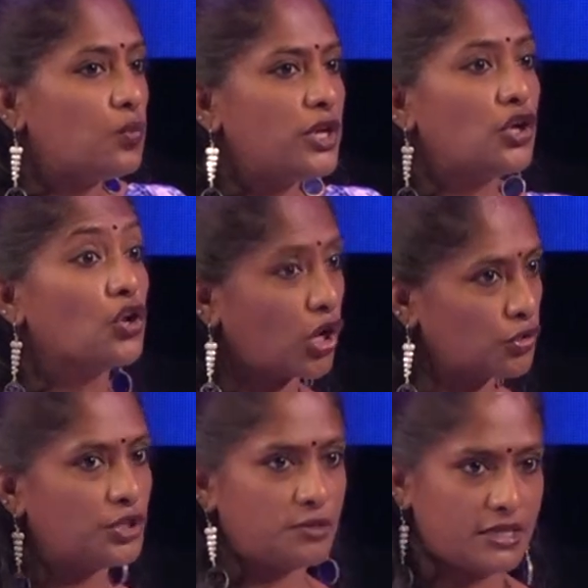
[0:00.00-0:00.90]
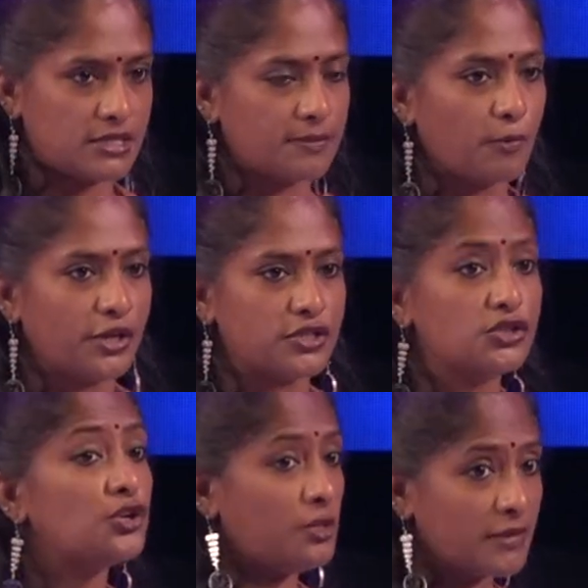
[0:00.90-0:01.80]
win, you're not going to be disappointed.
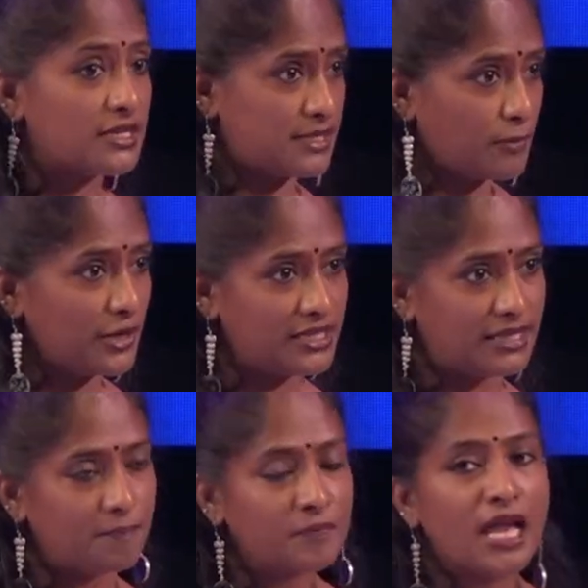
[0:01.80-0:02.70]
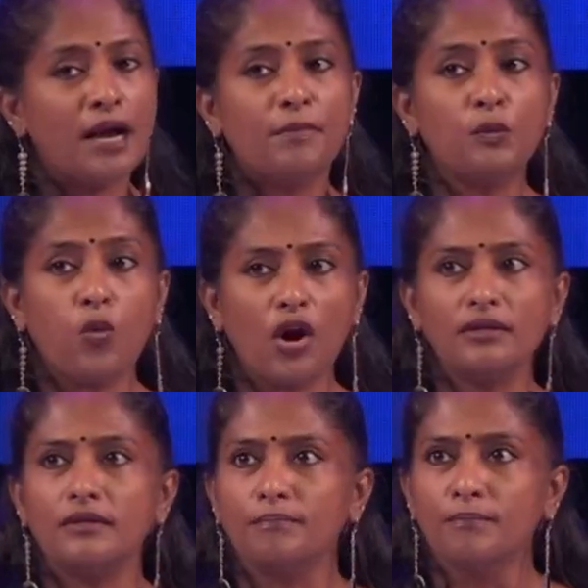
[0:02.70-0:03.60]
You're going to be disappointed. But
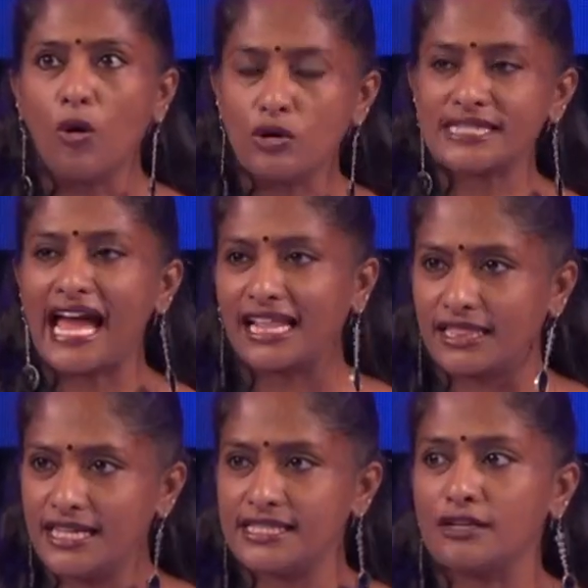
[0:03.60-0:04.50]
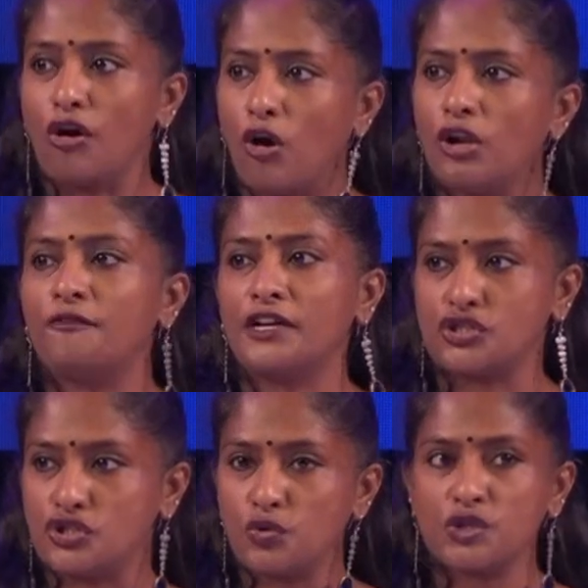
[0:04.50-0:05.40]
what most athletes and all of us
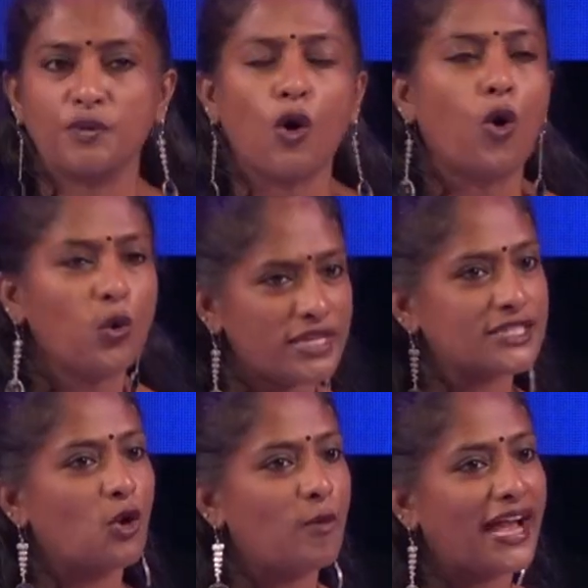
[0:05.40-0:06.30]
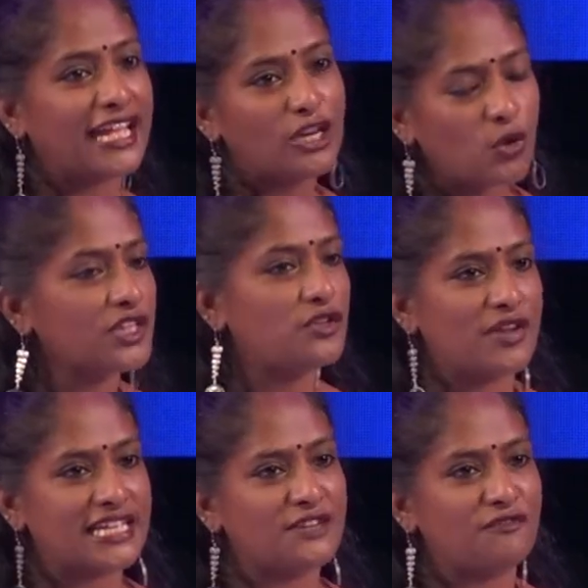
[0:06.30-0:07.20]
do is we always go back and look at the
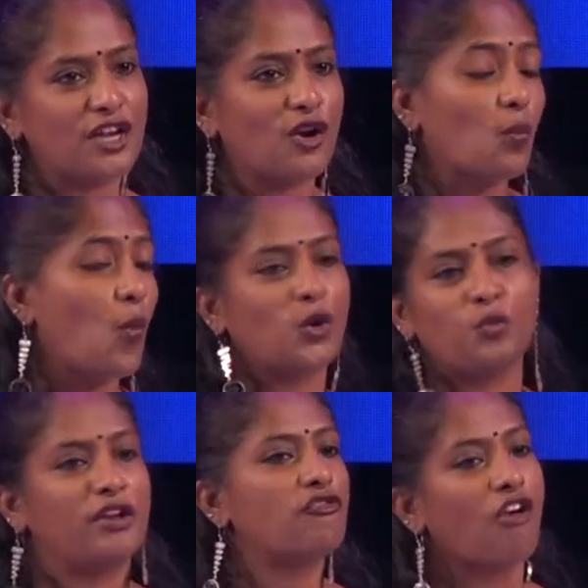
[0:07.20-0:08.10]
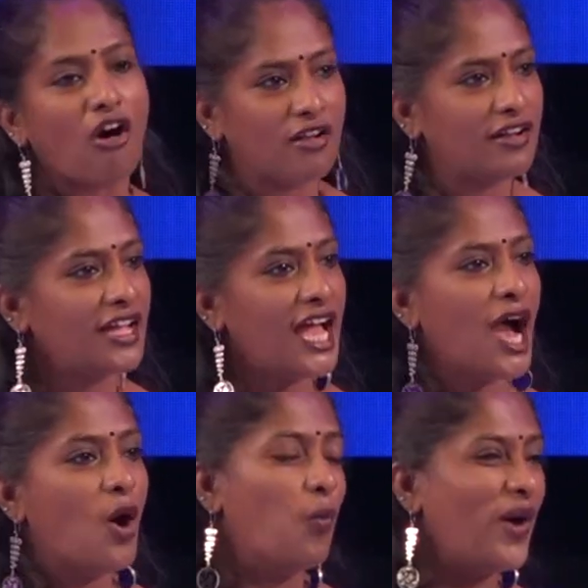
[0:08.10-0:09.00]
race and figure out what went wrong.
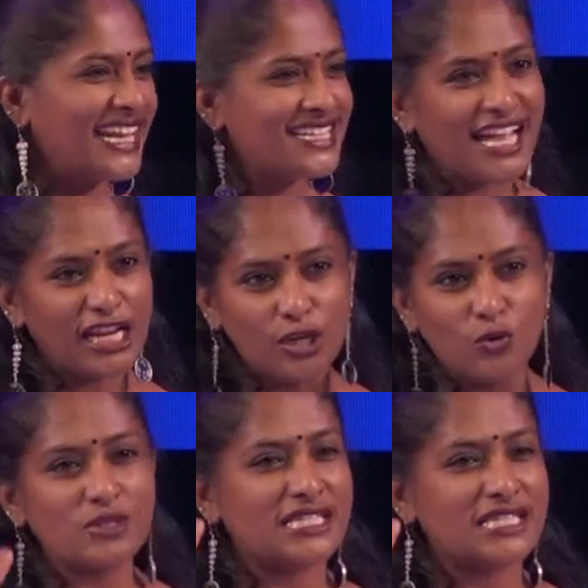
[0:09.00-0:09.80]
Where did I lose